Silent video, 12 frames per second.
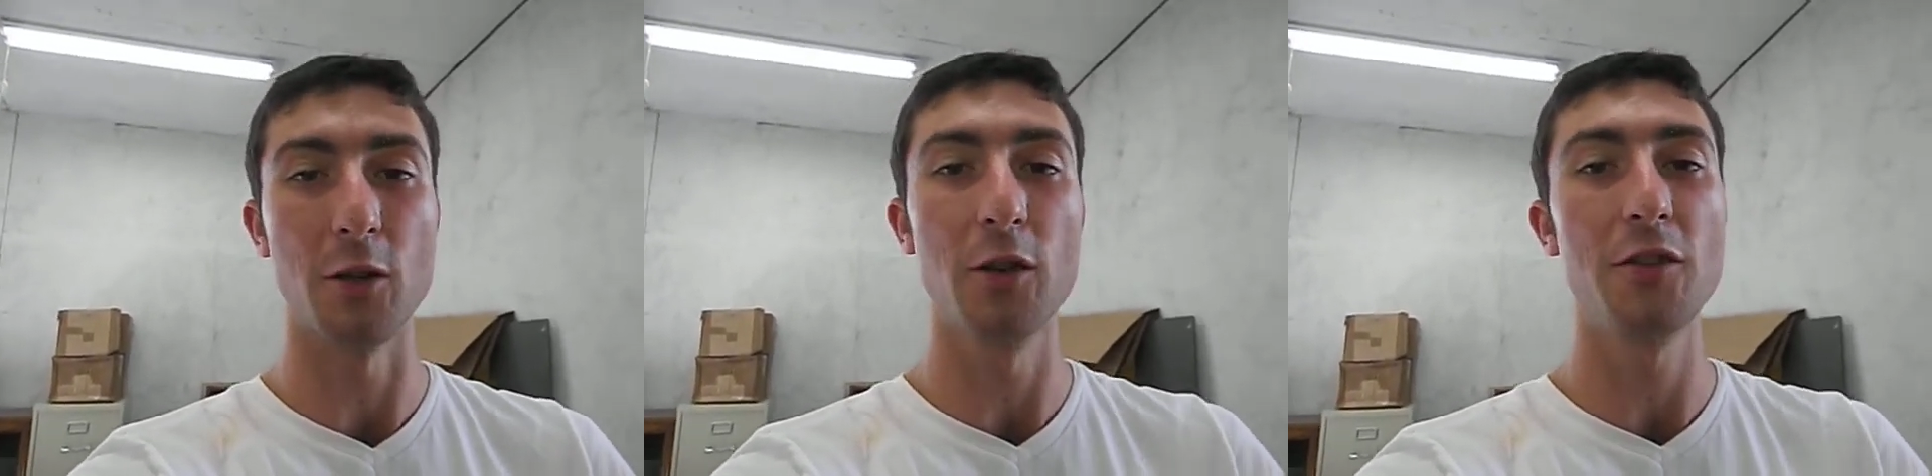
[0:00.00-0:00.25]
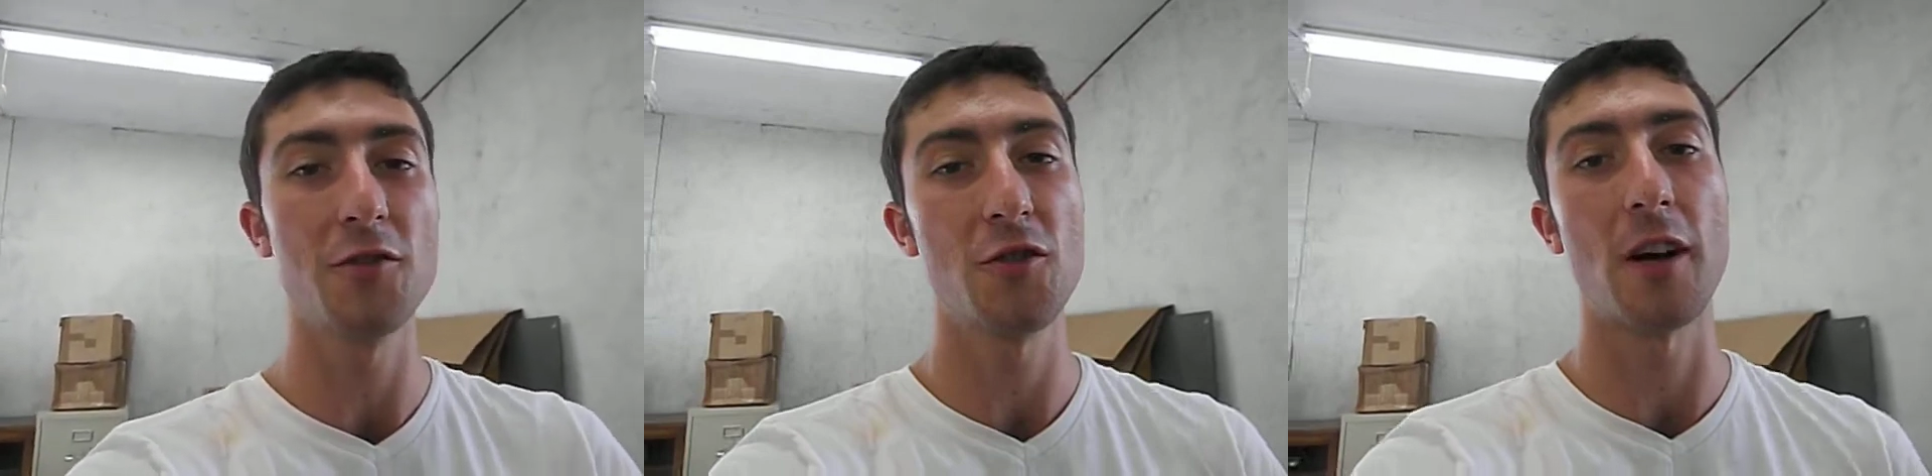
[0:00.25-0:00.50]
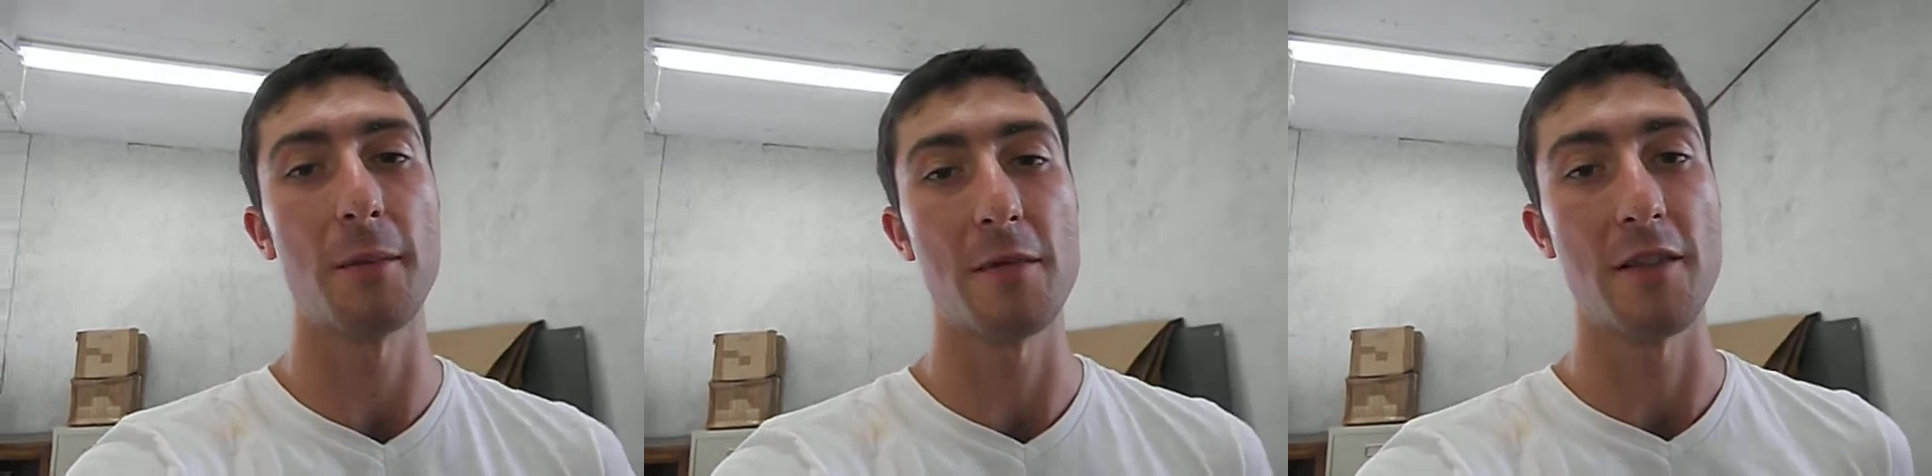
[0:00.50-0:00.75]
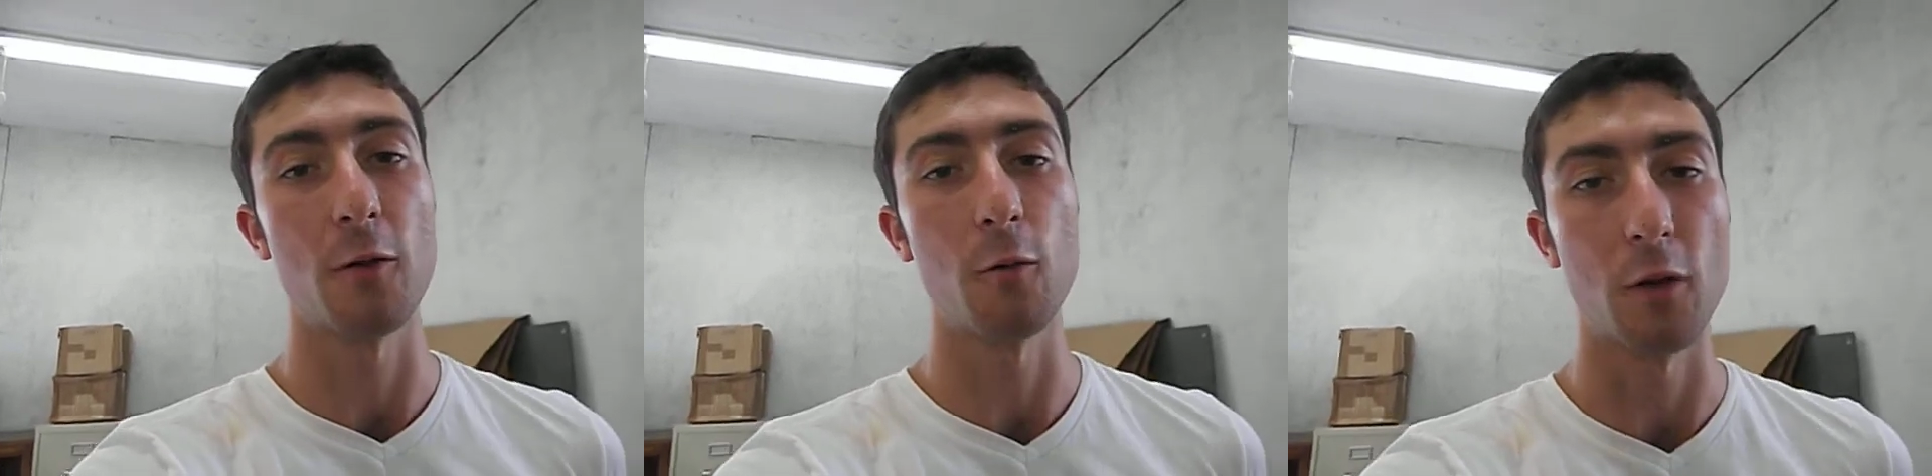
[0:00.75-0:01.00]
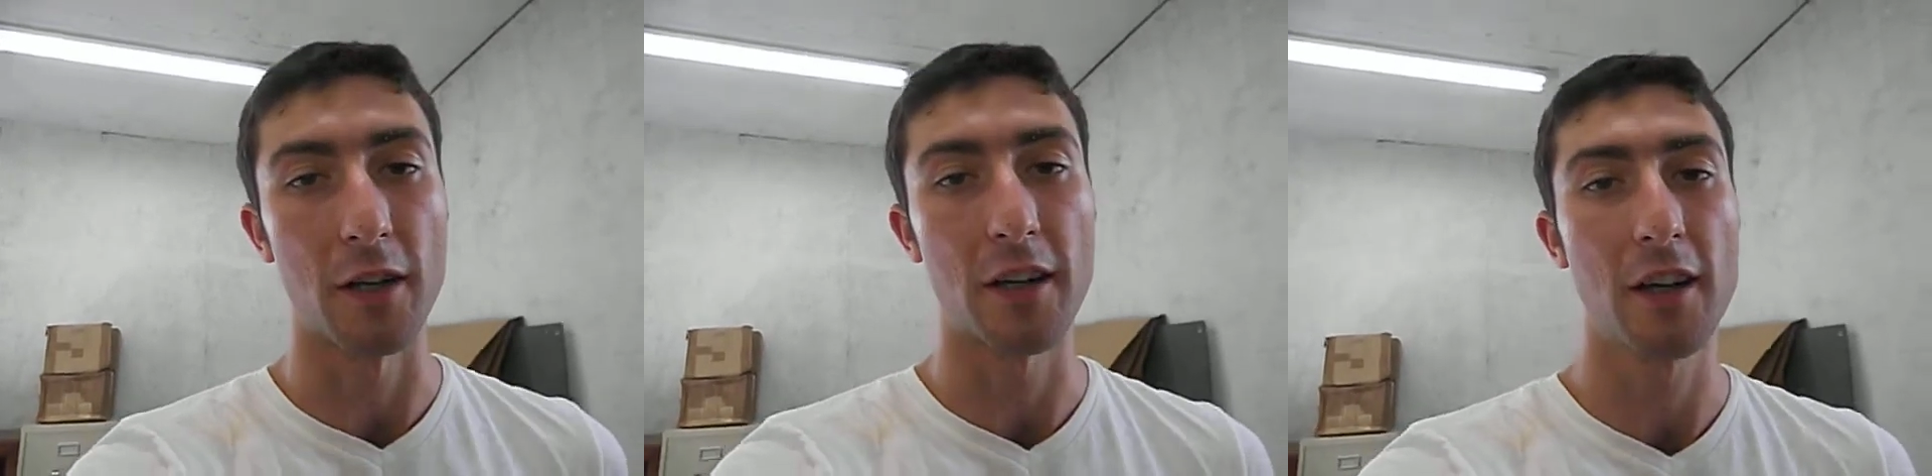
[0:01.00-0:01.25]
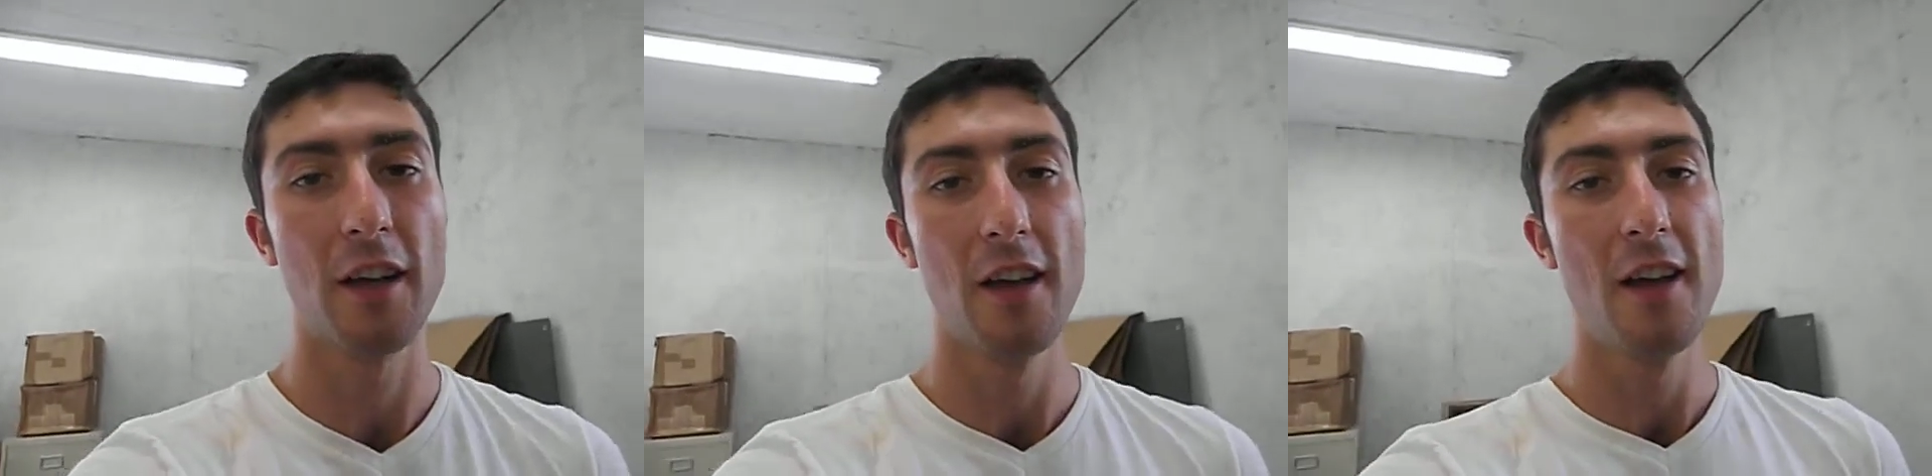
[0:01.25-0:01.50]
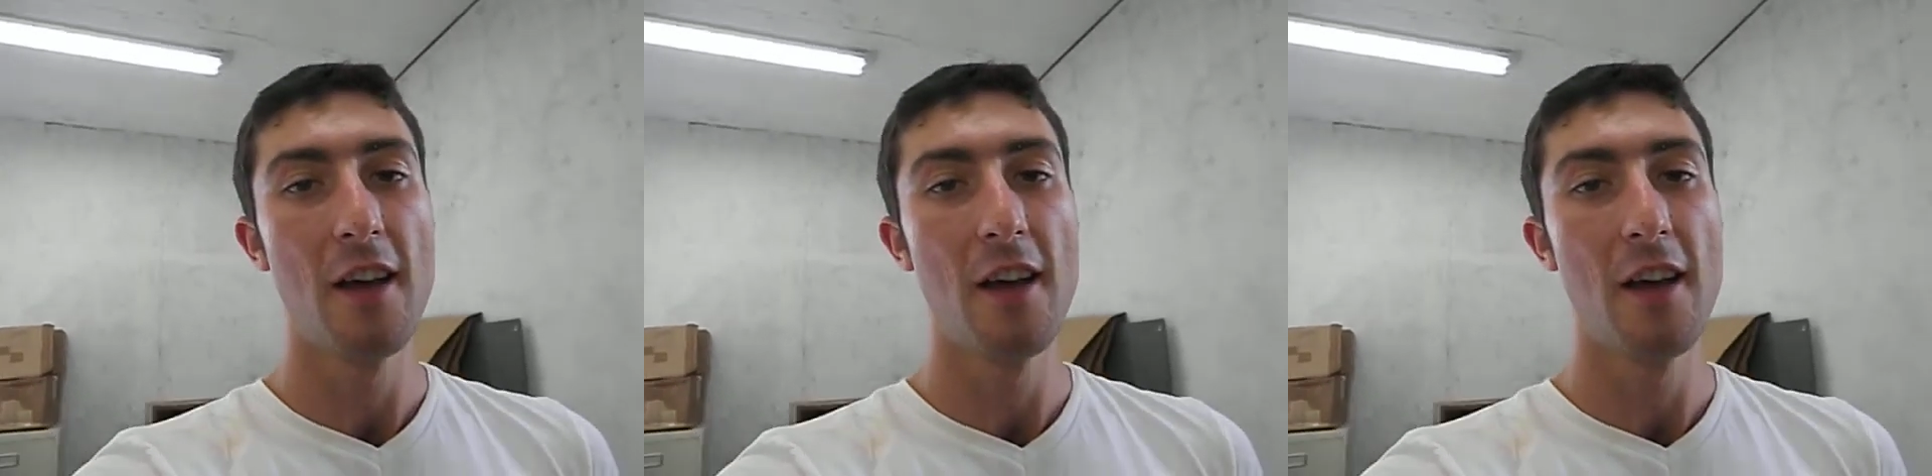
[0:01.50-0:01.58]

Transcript: good and sharp and they'll work,